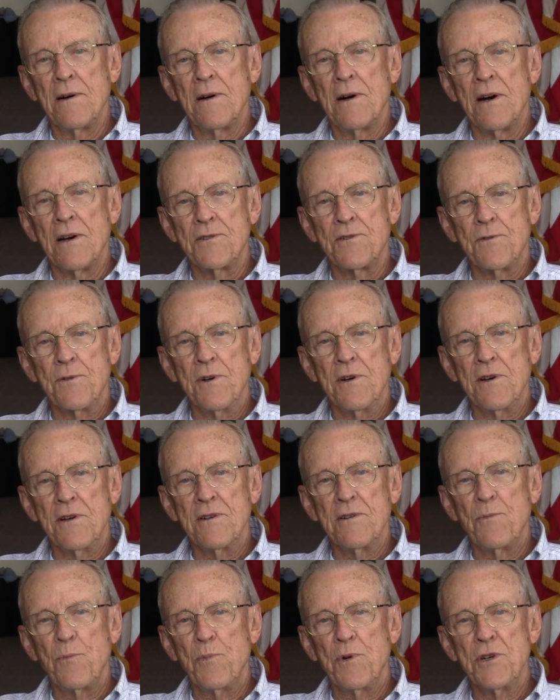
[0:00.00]

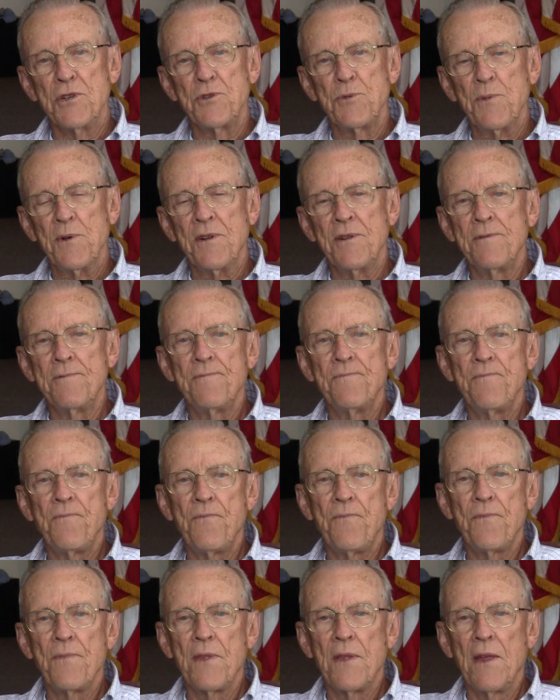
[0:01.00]
Australia, Brisbane,
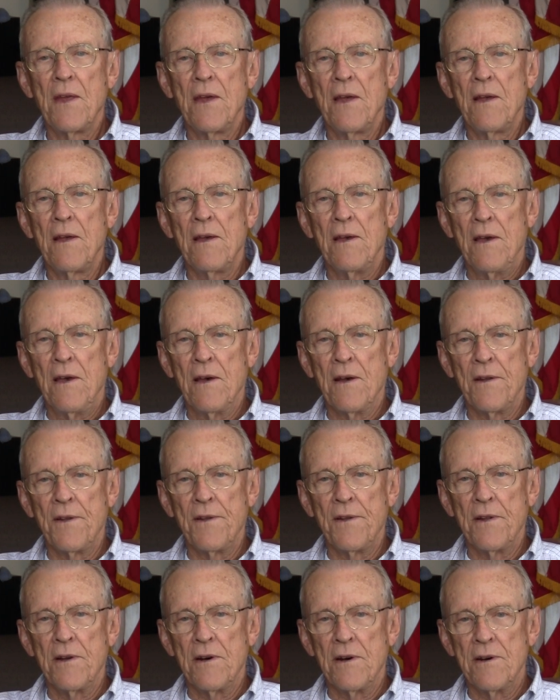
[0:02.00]

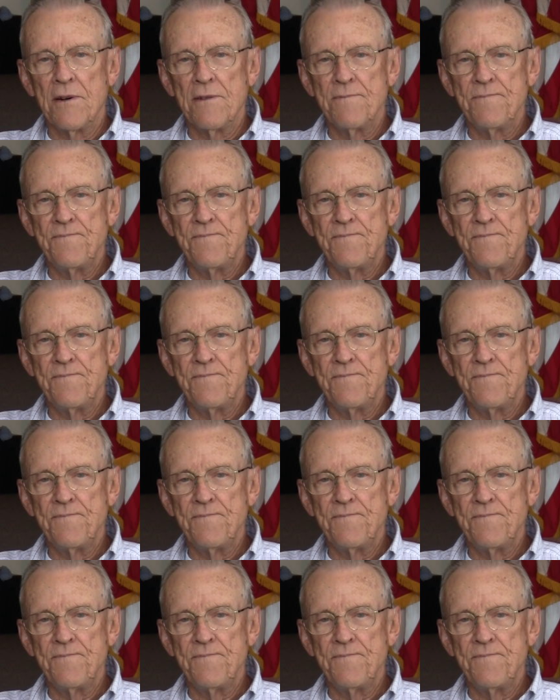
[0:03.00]
and uh,